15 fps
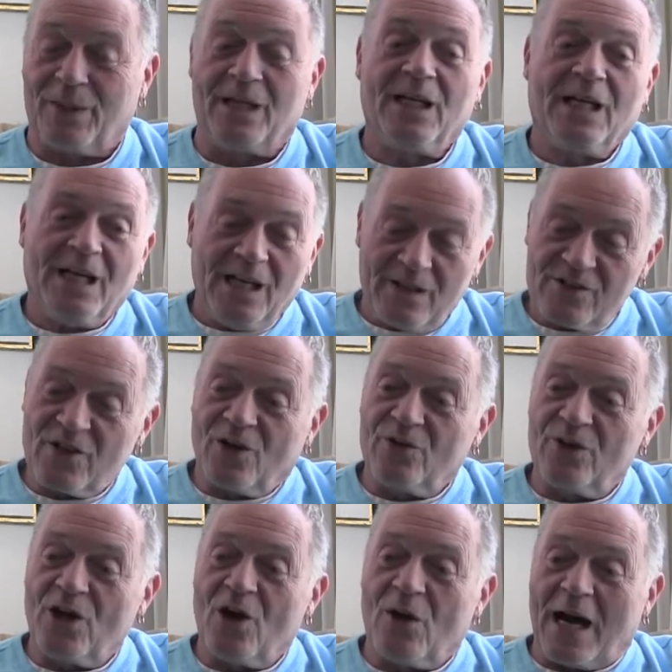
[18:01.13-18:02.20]
But so
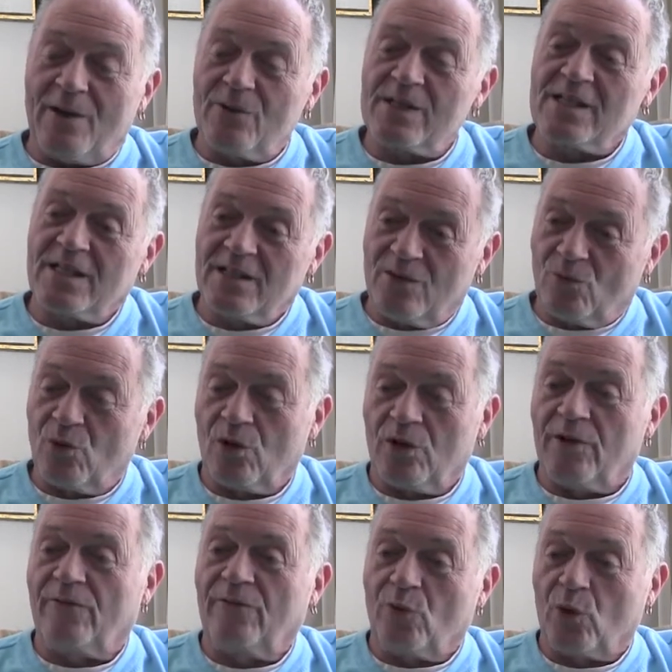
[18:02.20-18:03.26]
no, I was in the
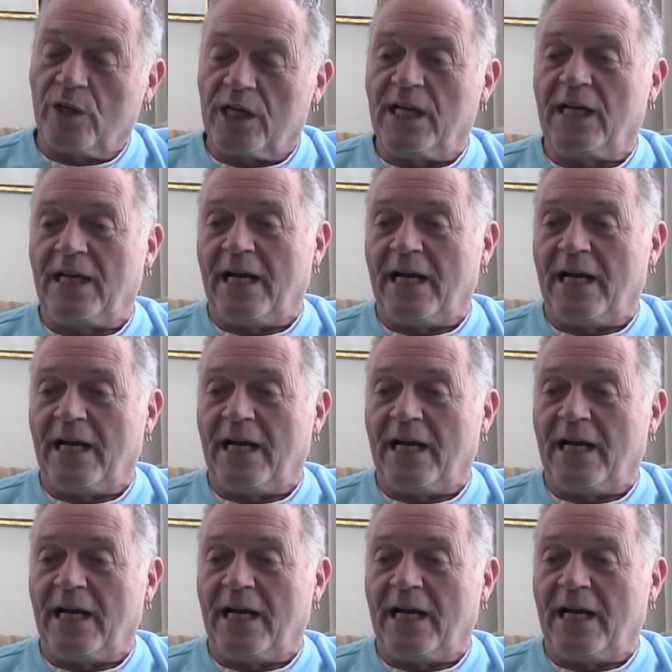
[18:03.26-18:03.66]
world of working